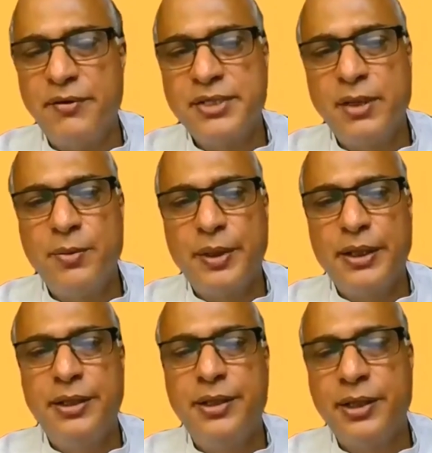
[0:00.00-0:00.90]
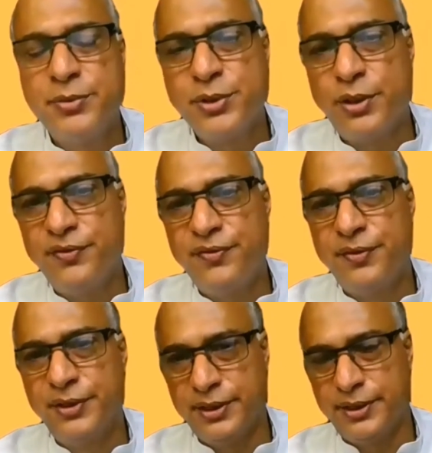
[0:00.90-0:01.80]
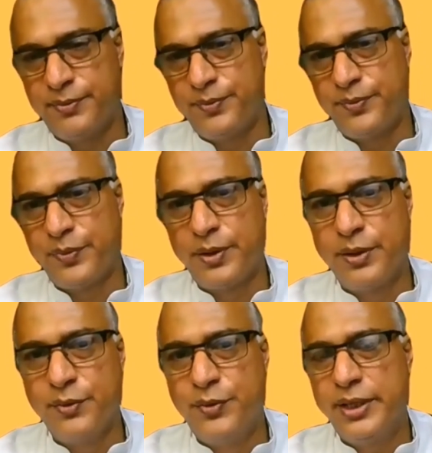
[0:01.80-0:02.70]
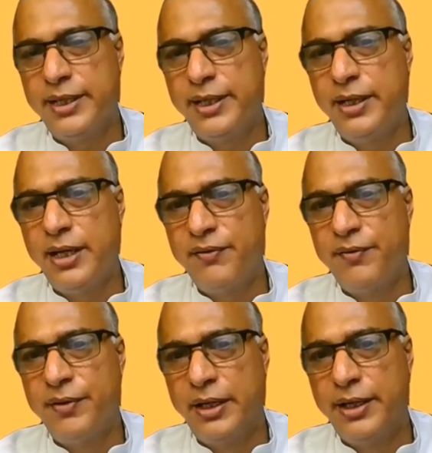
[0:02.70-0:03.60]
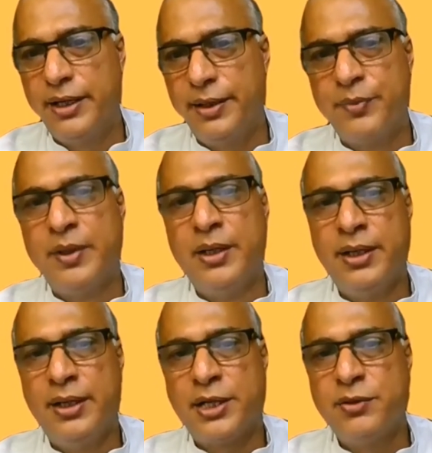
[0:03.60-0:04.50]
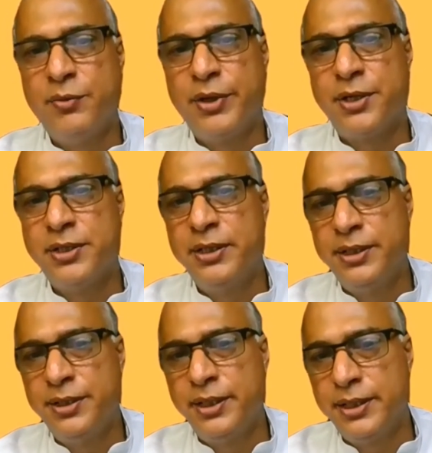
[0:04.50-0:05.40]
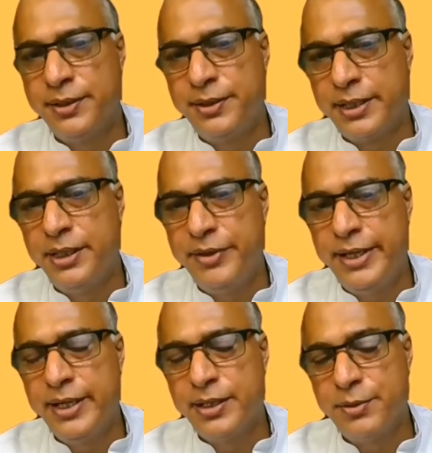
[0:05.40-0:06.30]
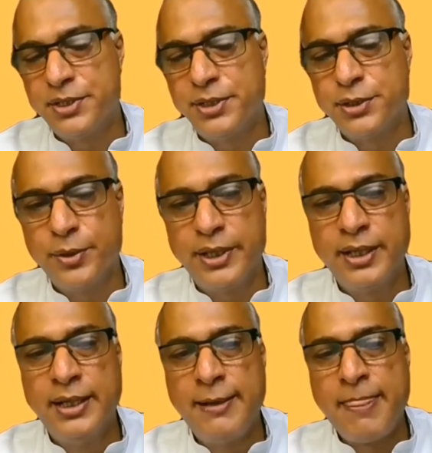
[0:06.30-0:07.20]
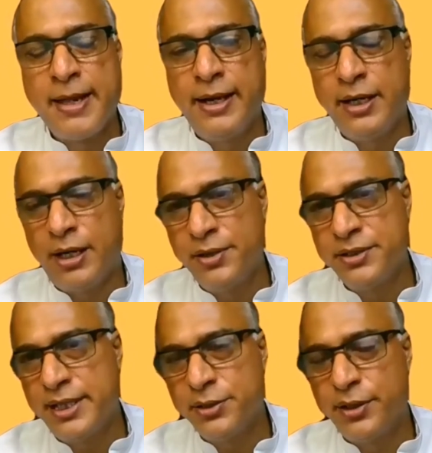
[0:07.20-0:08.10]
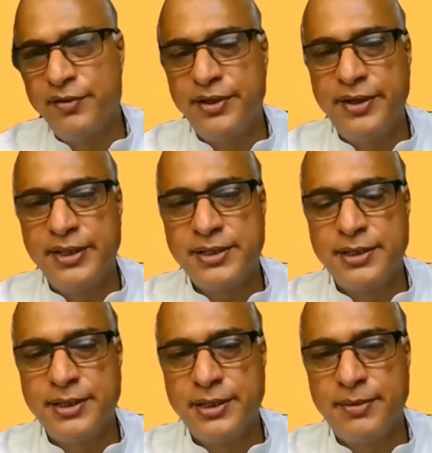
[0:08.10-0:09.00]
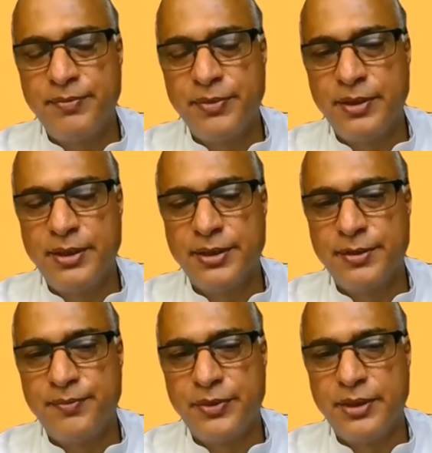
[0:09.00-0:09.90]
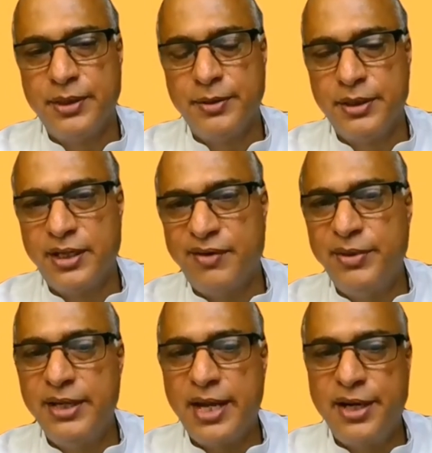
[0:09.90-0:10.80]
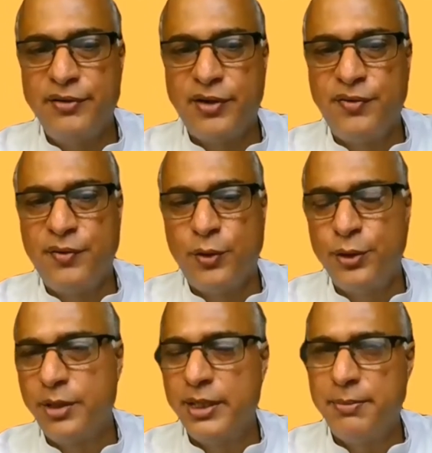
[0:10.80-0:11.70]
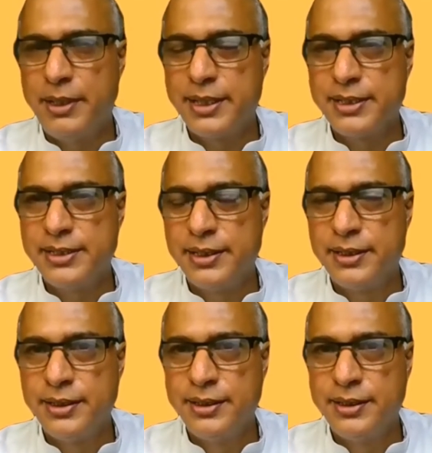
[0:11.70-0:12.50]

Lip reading: sir, in terms of the work that National Vocational Technical Training Commission is doing, and how does that sort of address the government narrative of Hunarmand Pakistan?